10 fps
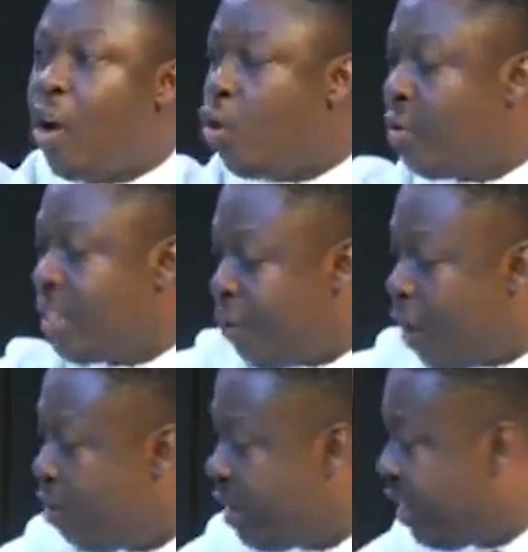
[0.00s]
how those
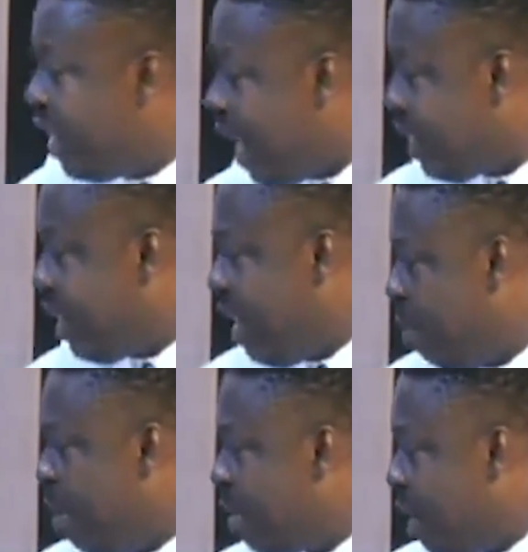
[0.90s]
suffer who see us send the
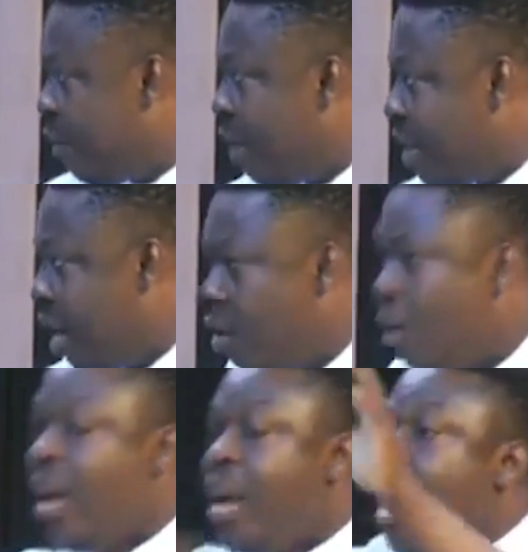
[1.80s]
middle suffer what I
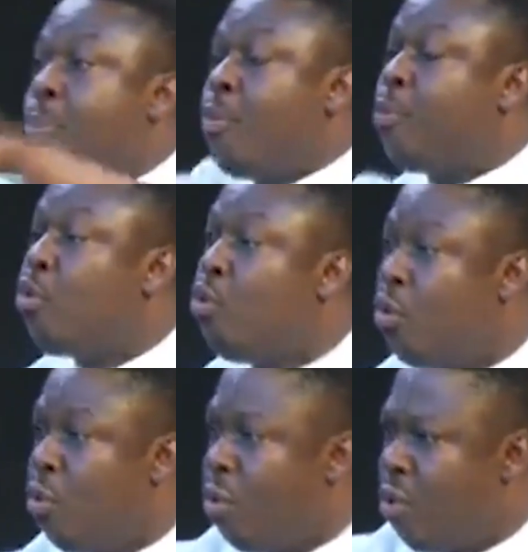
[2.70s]
do, no
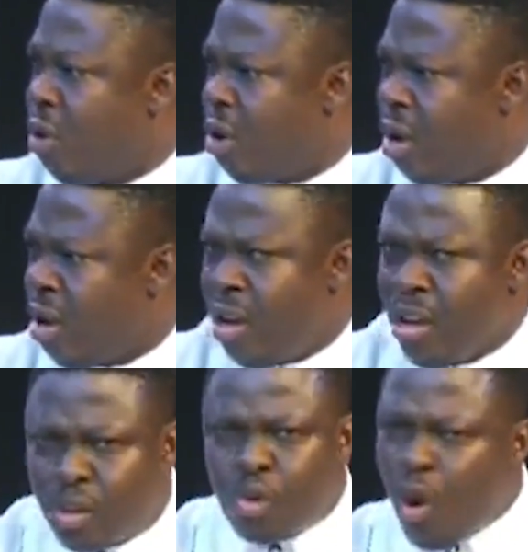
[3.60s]
pro.
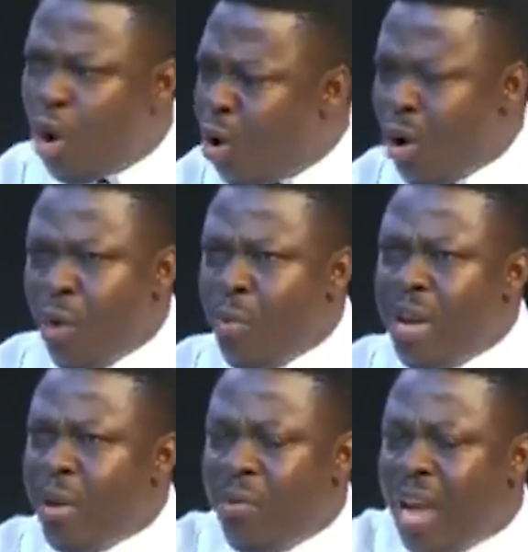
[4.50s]
So
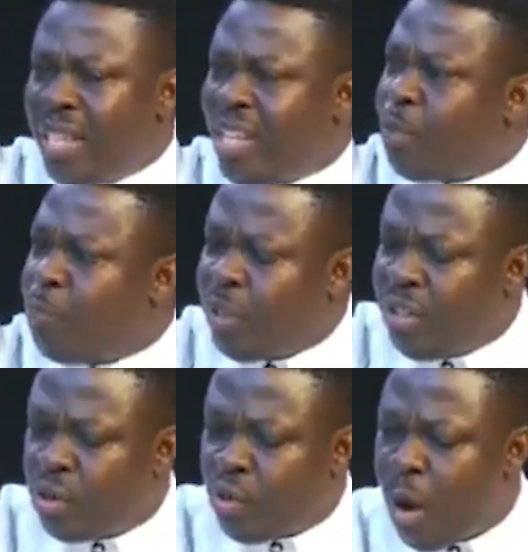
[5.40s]
we are just
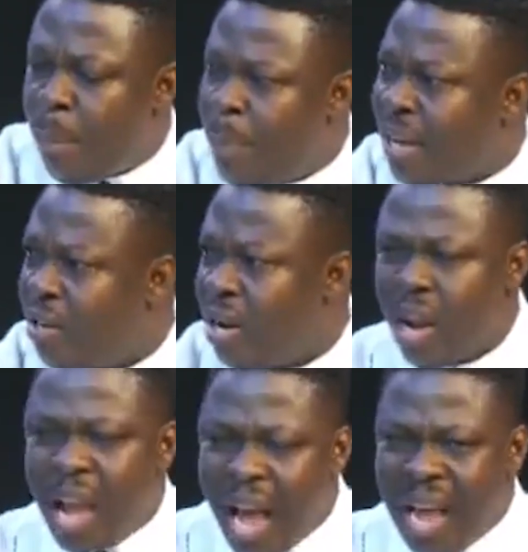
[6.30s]
putting square pegs in
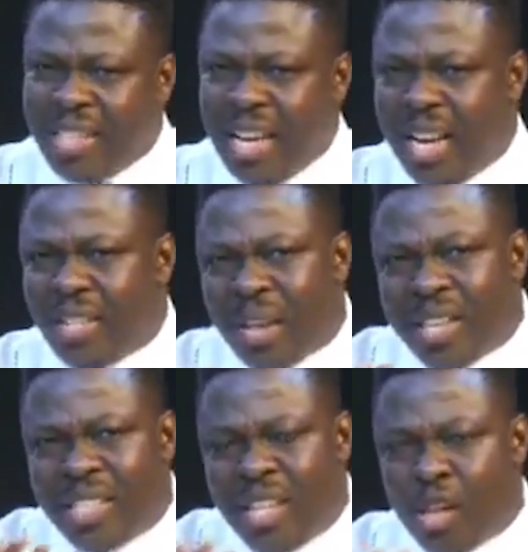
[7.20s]
the. I say,
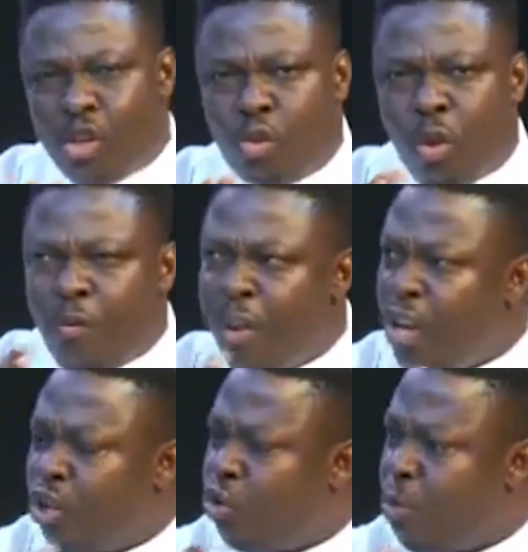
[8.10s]
try to say a solve
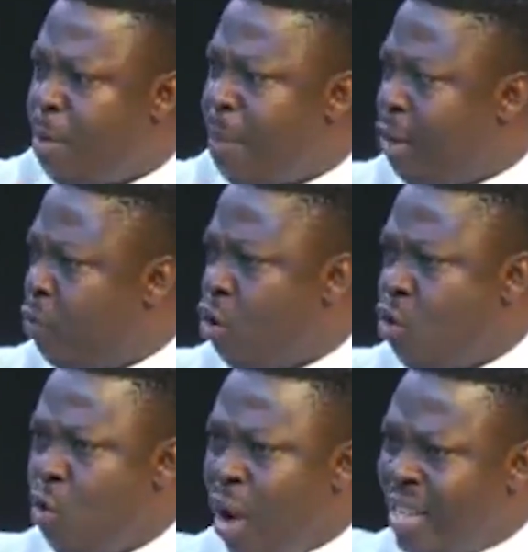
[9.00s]
issue, but we
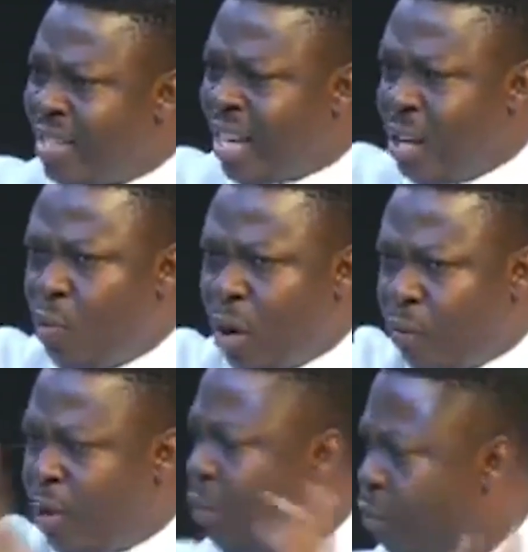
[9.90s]
don't know exactly
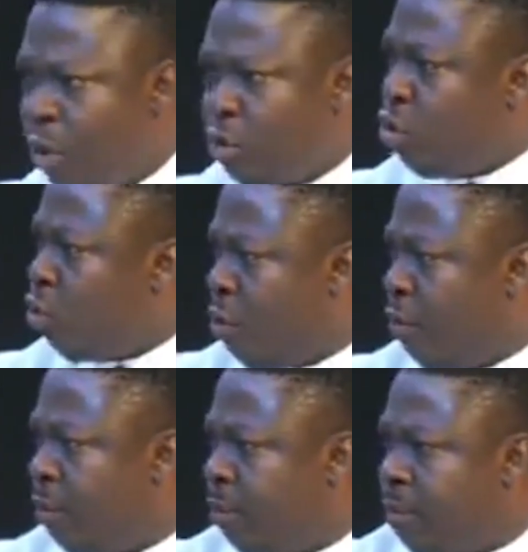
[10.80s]
what we want to
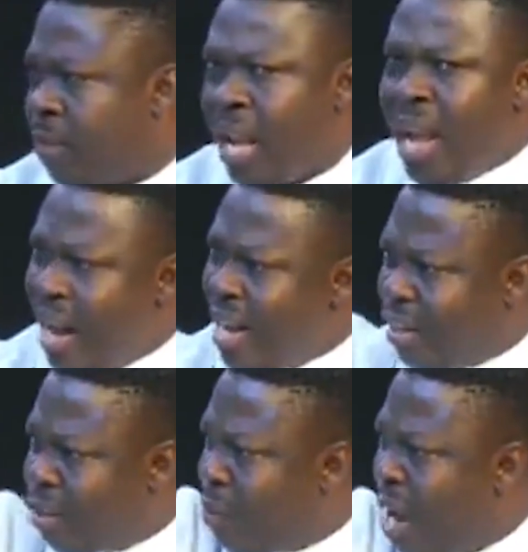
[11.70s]
solve. And
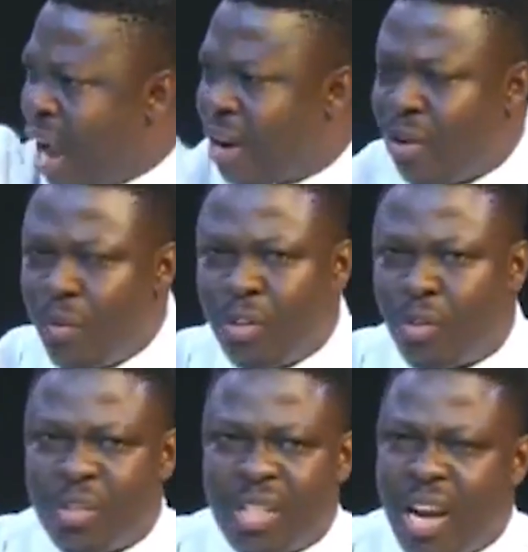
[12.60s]
that is why I agree with
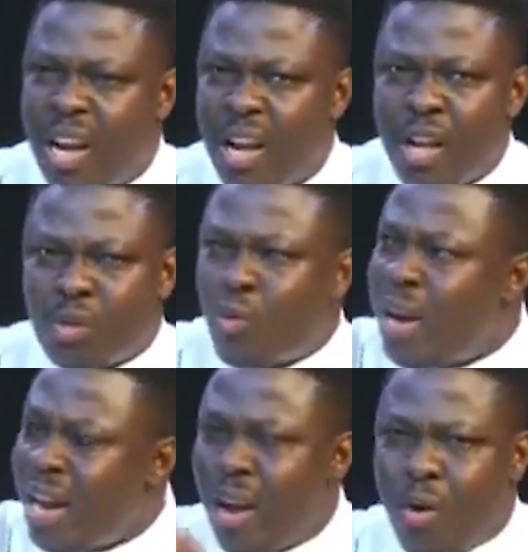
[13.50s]
you, say, school
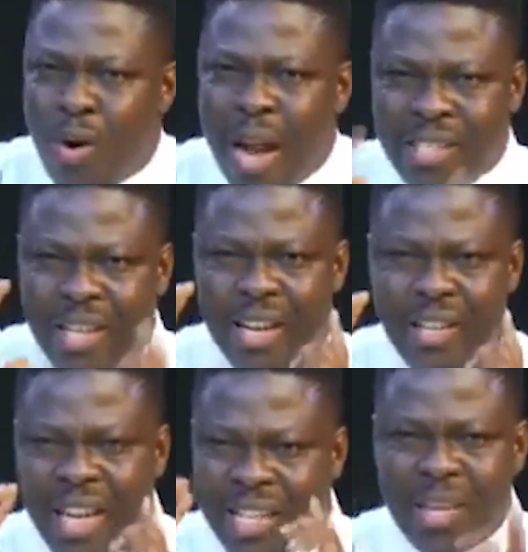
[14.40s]
day, I say,
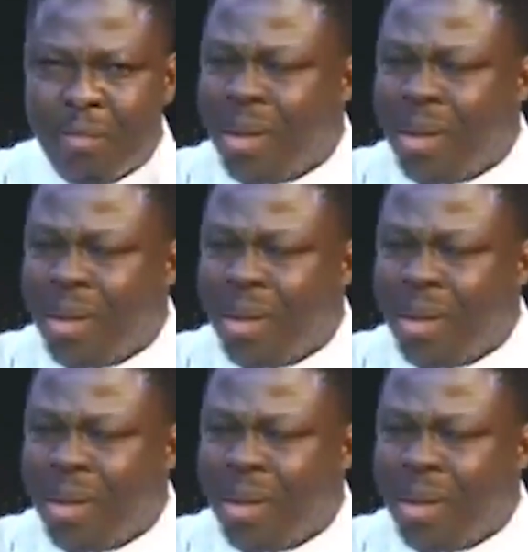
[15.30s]
yes,